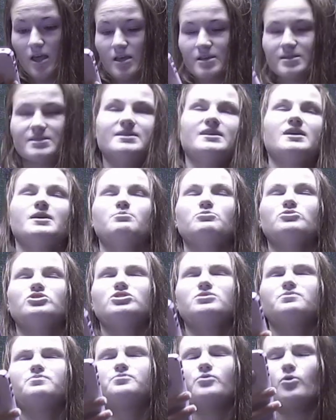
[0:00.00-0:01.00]

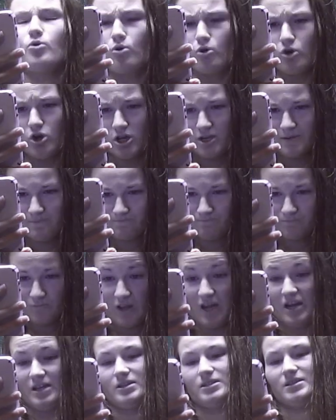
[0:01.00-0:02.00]
Sims 4,
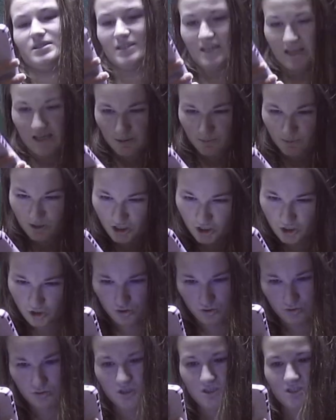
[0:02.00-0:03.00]
on the gaming news,